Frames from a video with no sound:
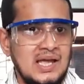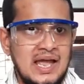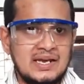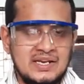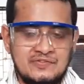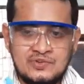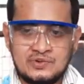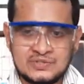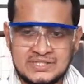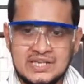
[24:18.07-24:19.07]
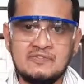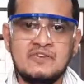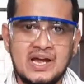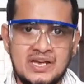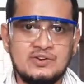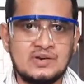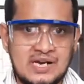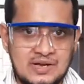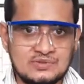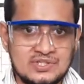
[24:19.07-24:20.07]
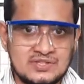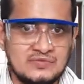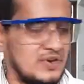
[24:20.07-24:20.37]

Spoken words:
and if you still wear your gloves